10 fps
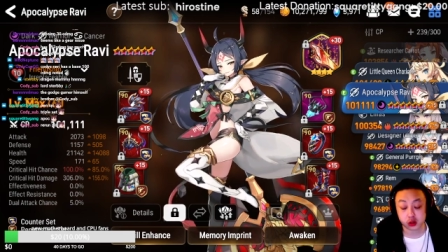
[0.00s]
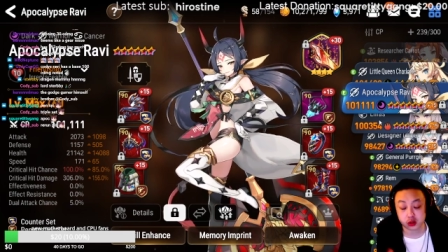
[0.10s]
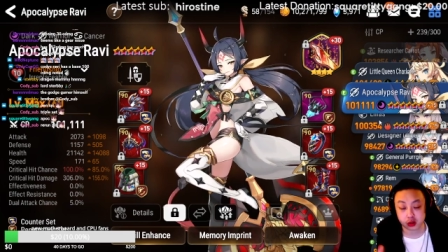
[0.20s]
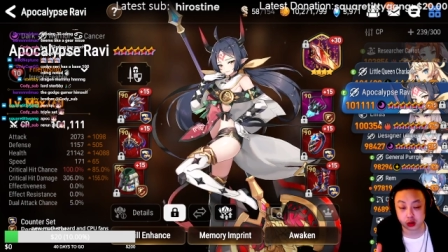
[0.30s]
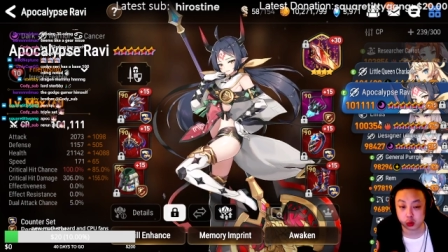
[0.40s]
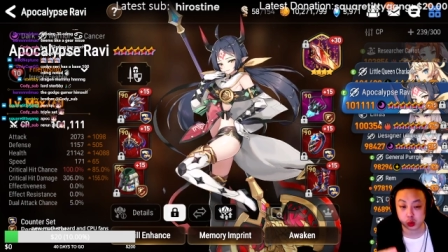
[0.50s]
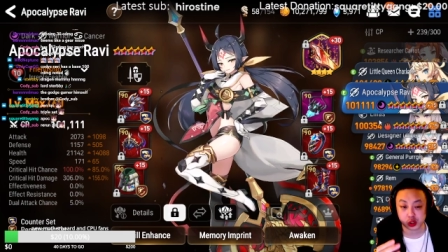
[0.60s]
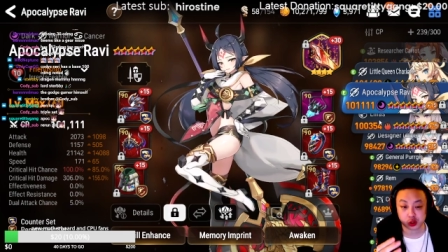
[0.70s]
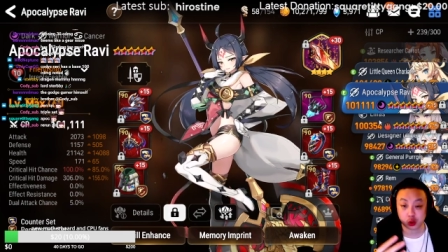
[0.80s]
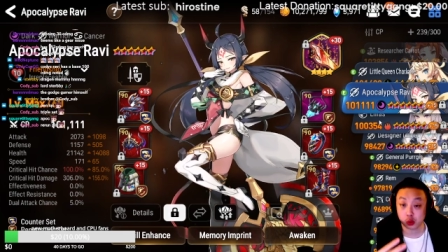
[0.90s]
So
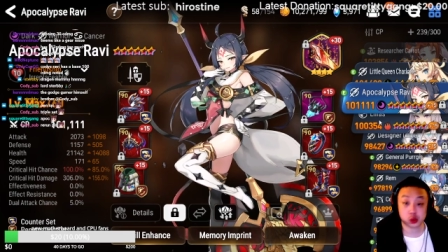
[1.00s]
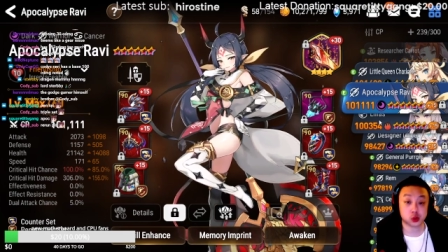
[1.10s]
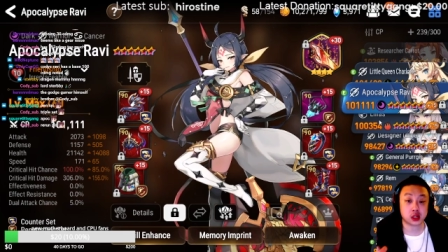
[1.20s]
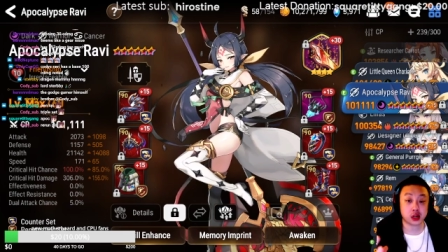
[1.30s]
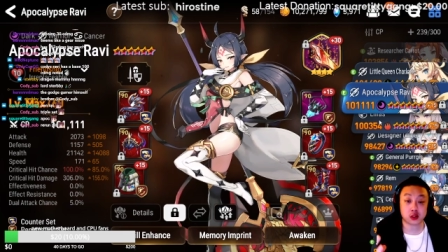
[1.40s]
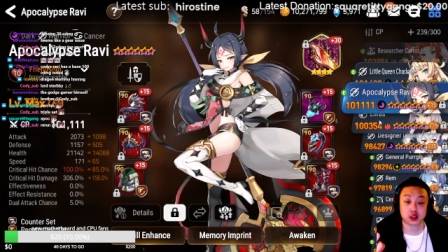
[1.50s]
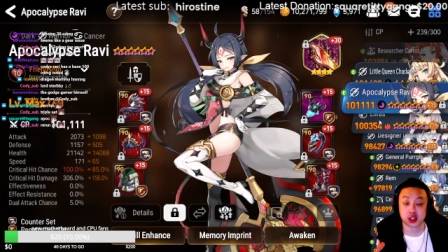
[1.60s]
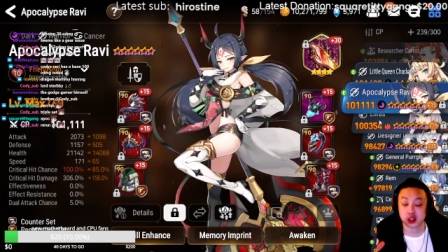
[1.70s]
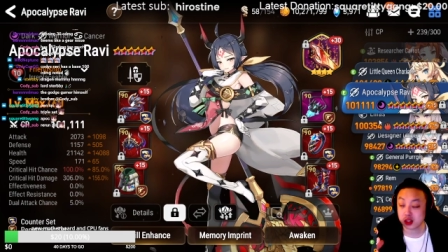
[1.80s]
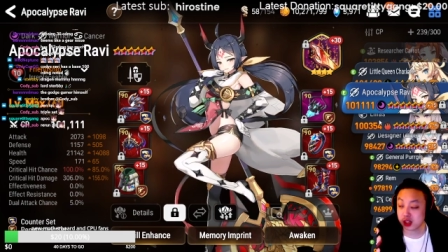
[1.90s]
we're going with counter
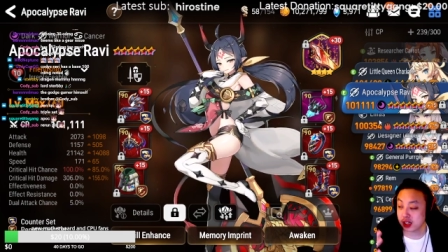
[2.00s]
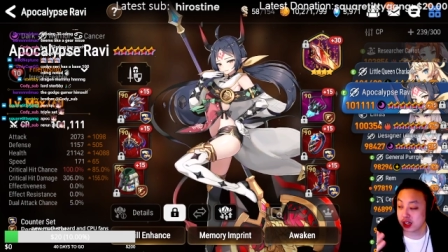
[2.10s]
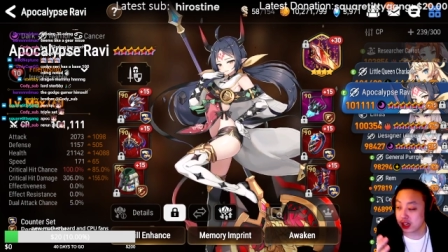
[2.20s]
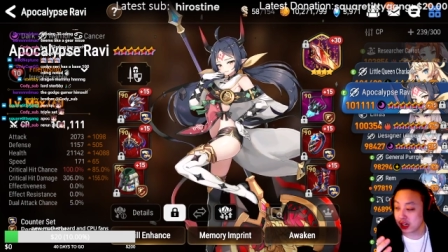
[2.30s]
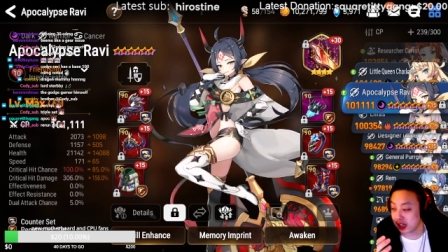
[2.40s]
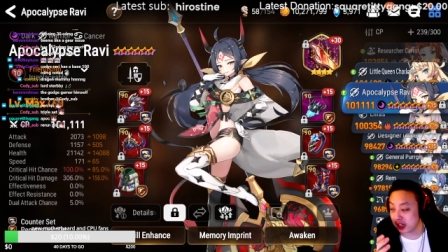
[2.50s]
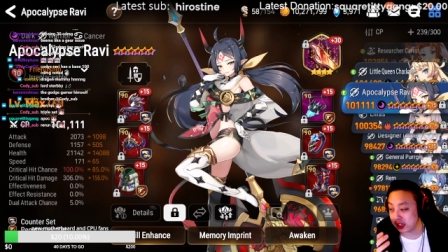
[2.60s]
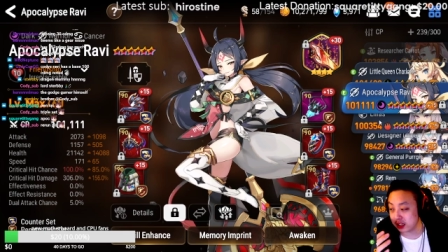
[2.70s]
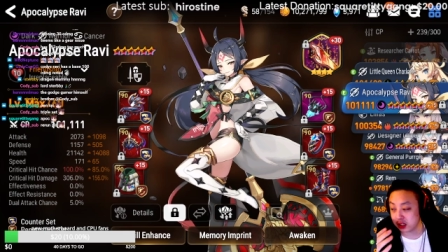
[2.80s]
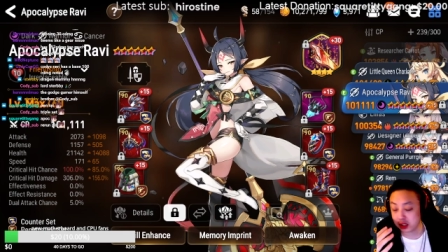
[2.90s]
set.
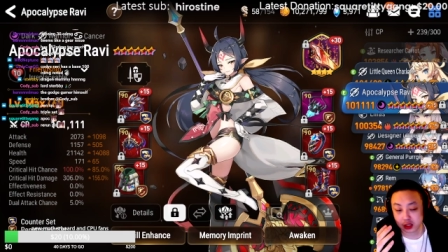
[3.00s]
And